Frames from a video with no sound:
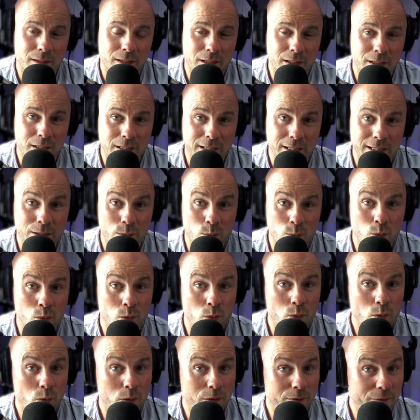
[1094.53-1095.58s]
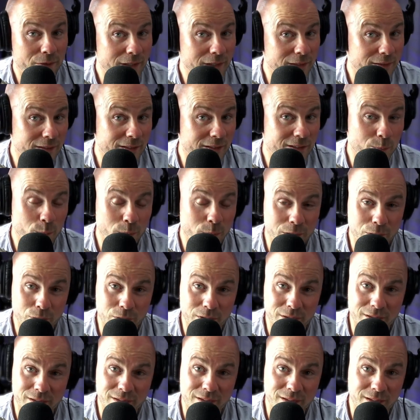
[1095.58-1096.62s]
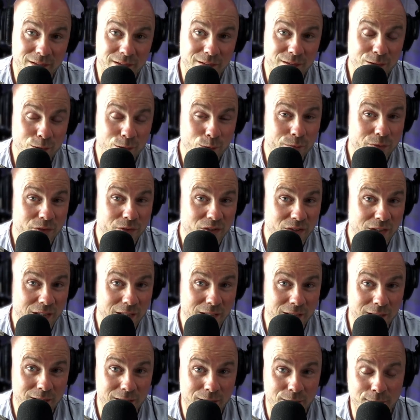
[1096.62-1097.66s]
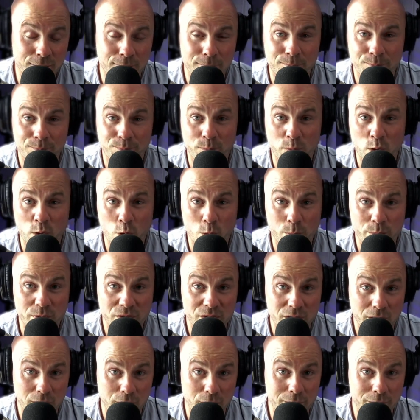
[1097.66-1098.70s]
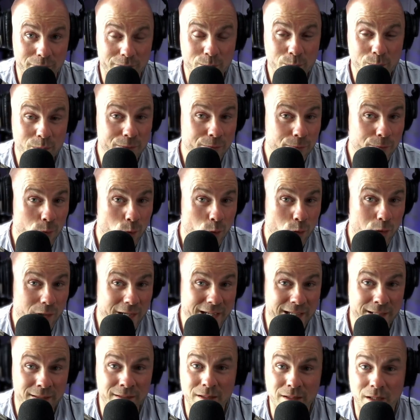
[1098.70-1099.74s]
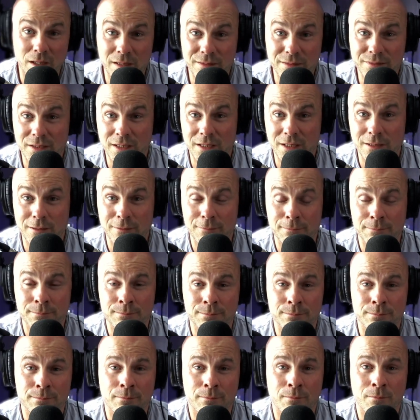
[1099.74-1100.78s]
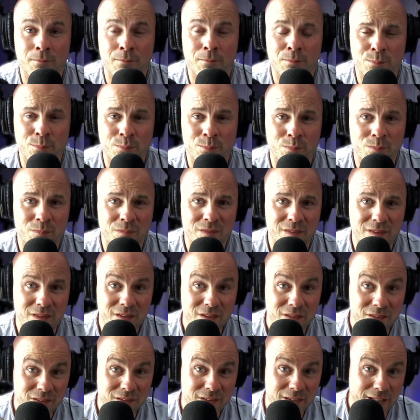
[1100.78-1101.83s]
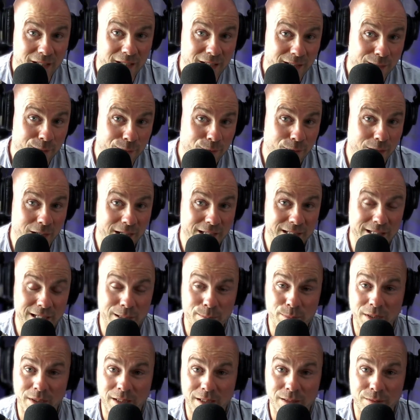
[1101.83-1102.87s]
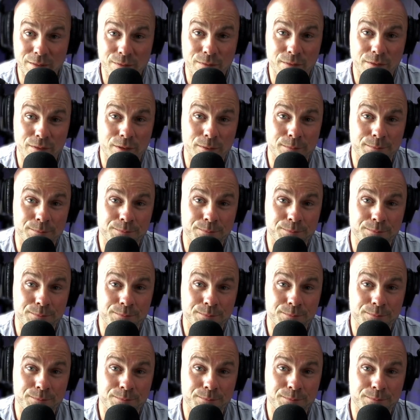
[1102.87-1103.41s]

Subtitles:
And allow all of these experiences that you've seen, observed before and after, to solidify that belief.